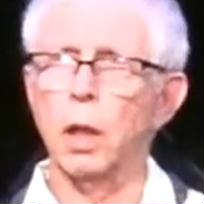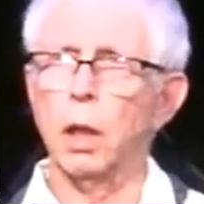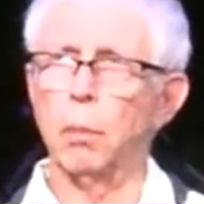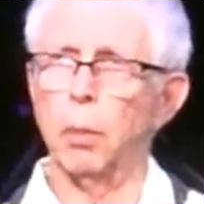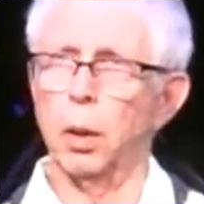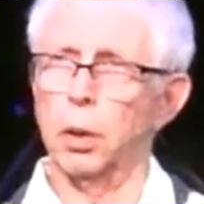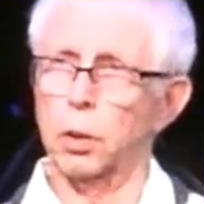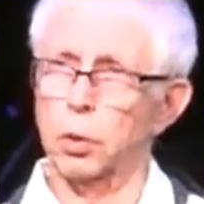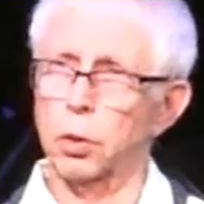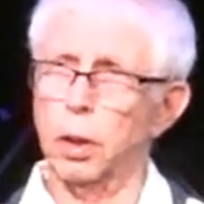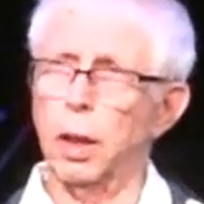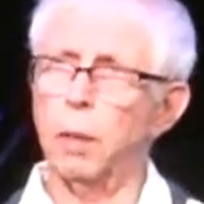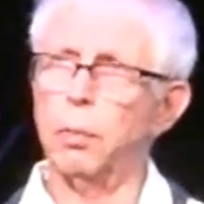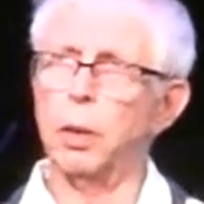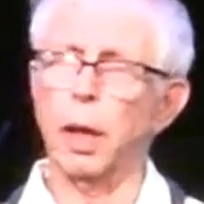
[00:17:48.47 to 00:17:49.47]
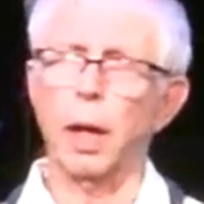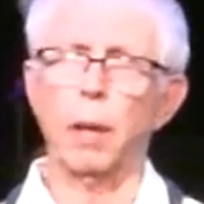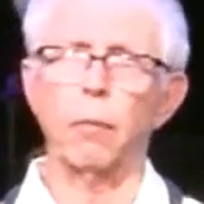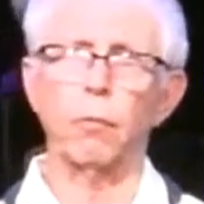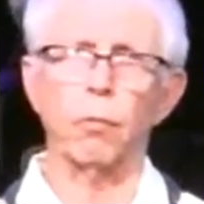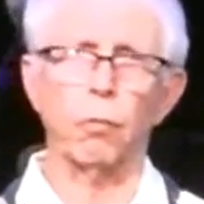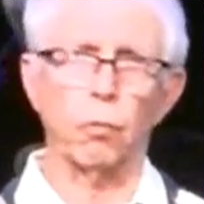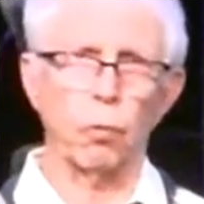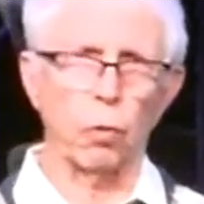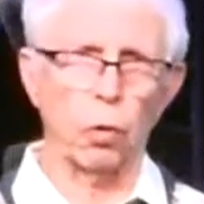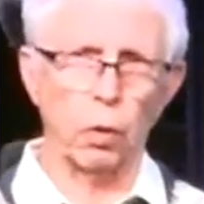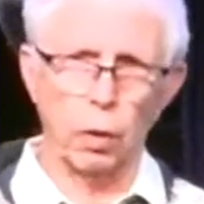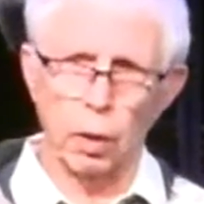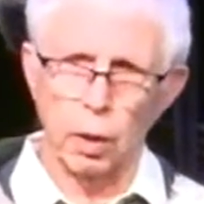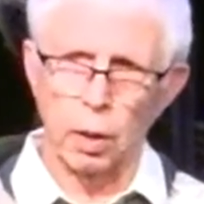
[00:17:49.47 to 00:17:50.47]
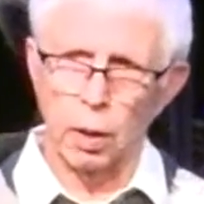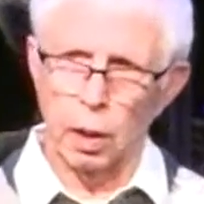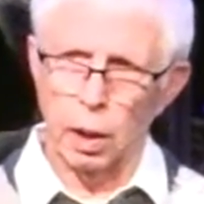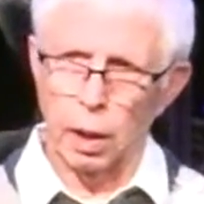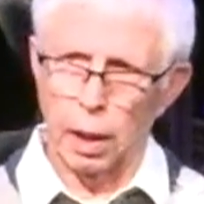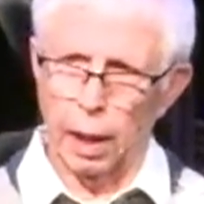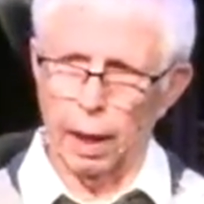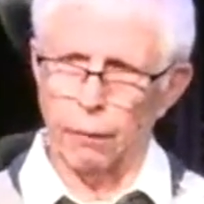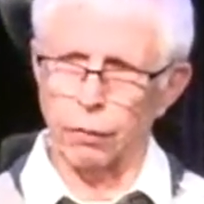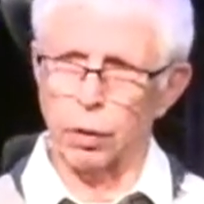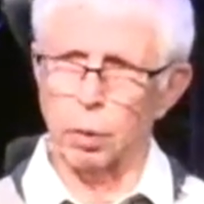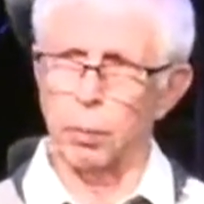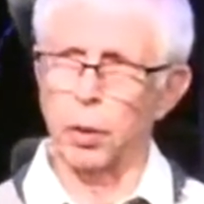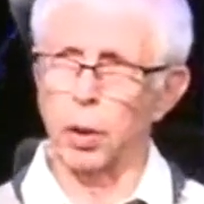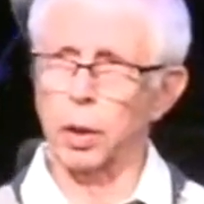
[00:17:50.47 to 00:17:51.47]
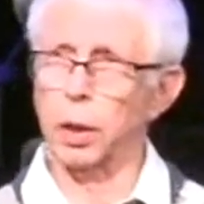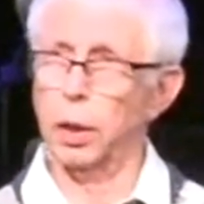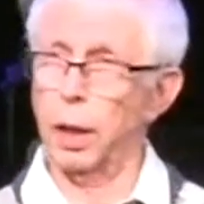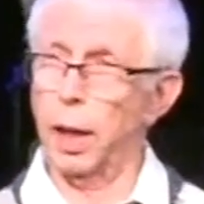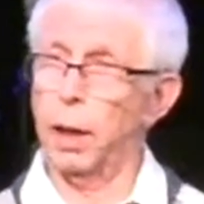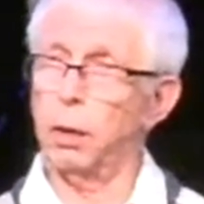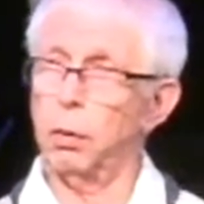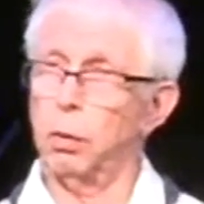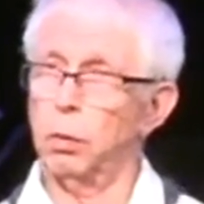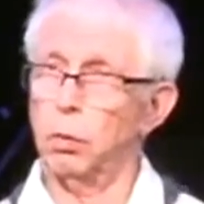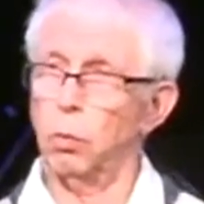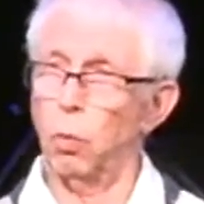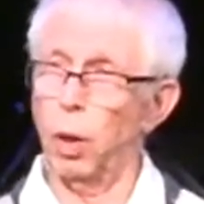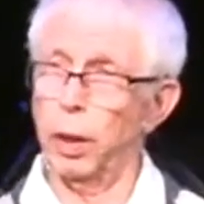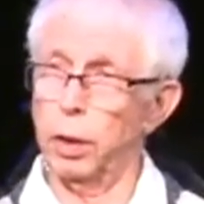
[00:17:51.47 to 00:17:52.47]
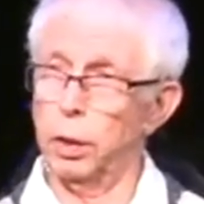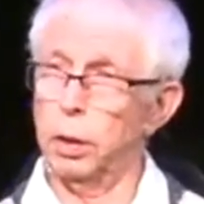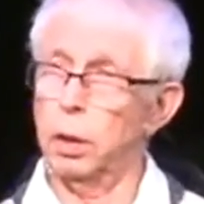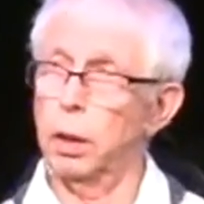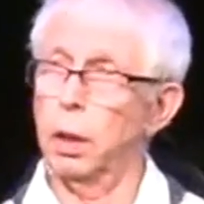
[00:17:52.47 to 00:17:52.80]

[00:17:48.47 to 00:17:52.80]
But at the same time, for African American and white